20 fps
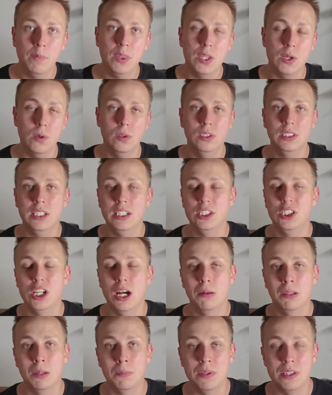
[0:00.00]
those get
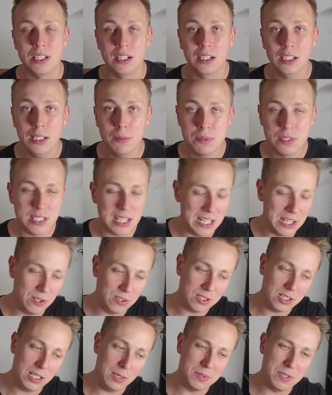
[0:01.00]
chopped up into clips, and those
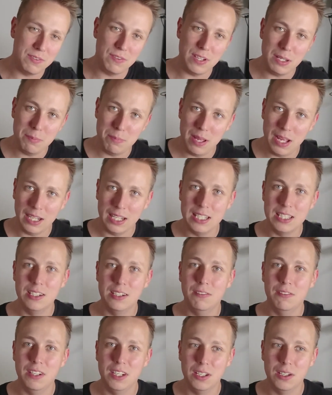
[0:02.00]
clips feed back into the
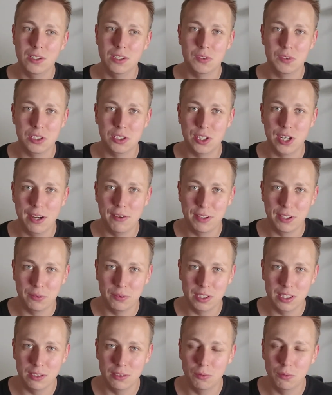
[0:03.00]
videos with traffic
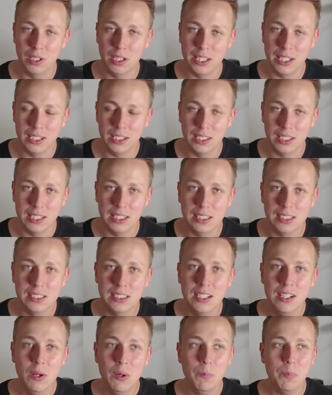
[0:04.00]
with the related links
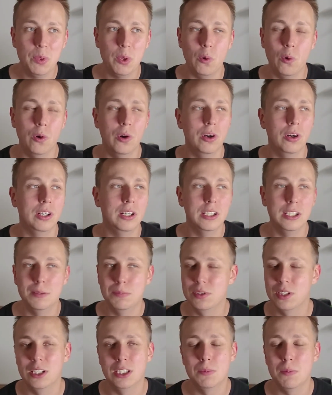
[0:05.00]
or clips
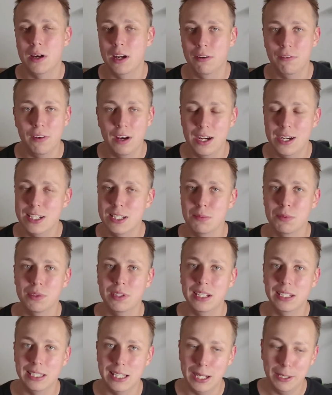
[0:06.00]
on Spotify or something
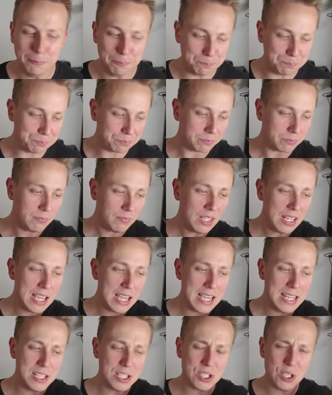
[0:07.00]
like that.
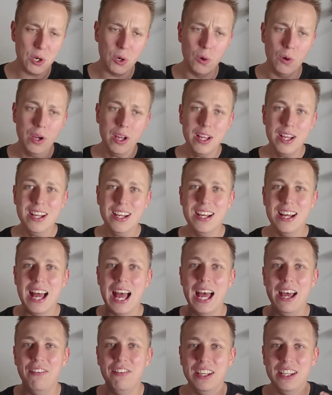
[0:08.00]
And so
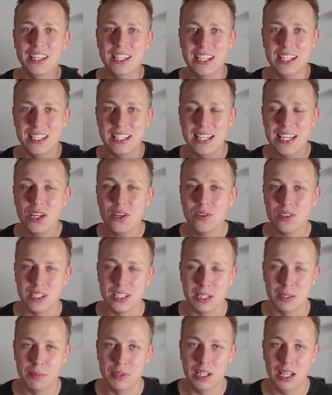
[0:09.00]
having this
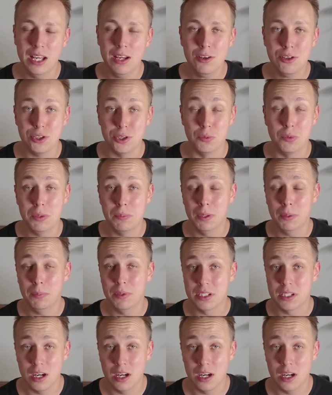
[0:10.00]
ecosystem allows you to repurpose